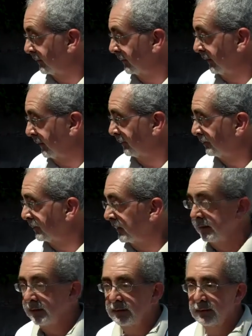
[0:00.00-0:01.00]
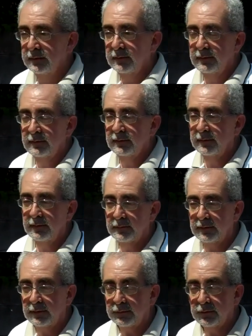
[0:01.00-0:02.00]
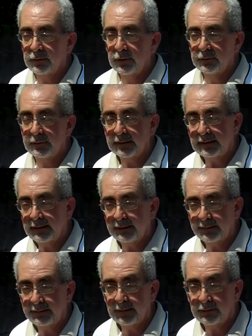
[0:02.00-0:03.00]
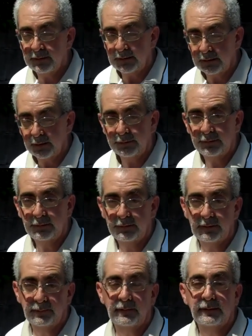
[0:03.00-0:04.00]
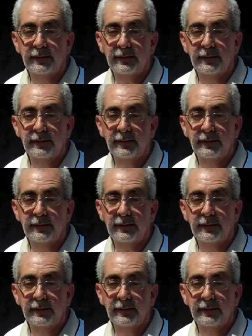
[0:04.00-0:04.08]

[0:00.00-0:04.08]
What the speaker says: So I'm going to turn over the keyless entry and go system.